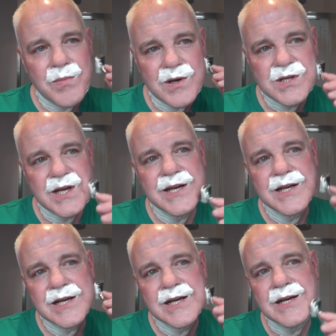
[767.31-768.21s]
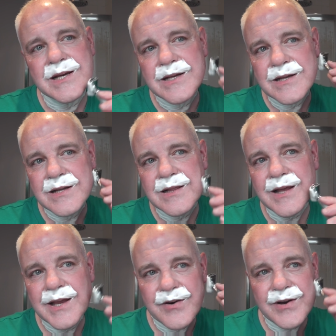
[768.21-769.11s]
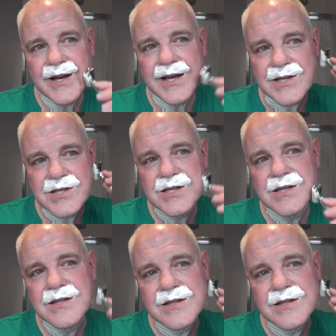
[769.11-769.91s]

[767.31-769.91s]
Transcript: but it's getting uh, at night.